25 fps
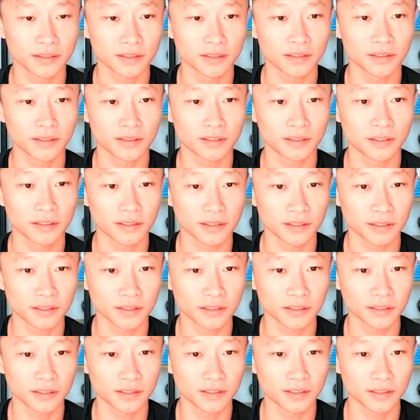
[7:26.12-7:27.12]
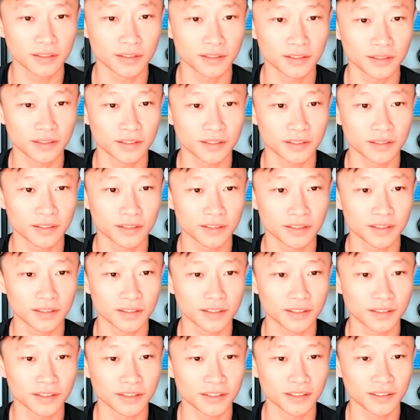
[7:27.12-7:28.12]

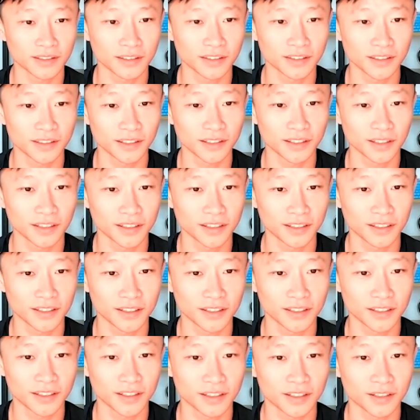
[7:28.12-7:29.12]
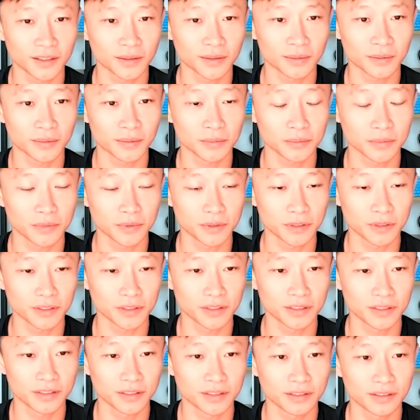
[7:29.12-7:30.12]

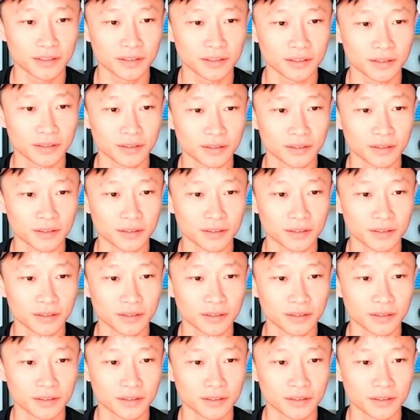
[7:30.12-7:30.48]
The person shown says nothing.